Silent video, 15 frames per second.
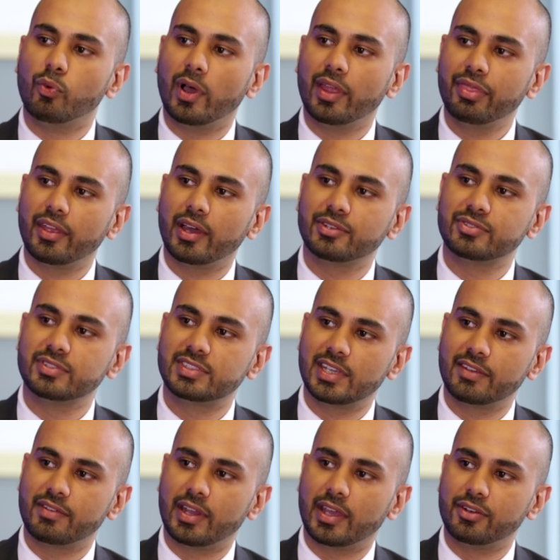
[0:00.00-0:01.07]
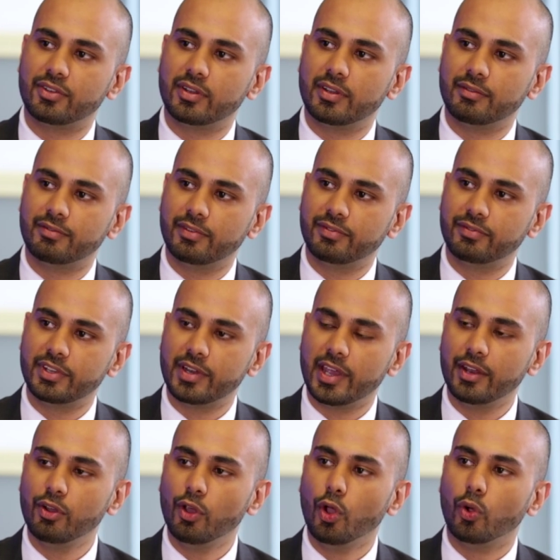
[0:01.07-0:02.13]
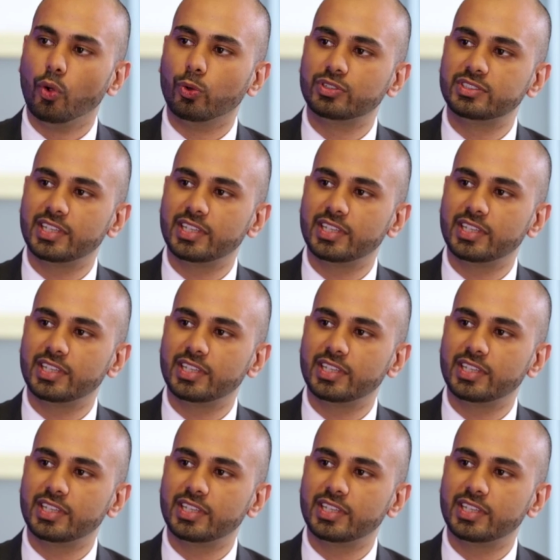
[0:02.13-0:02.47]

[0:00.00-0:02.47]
1,750 Rand or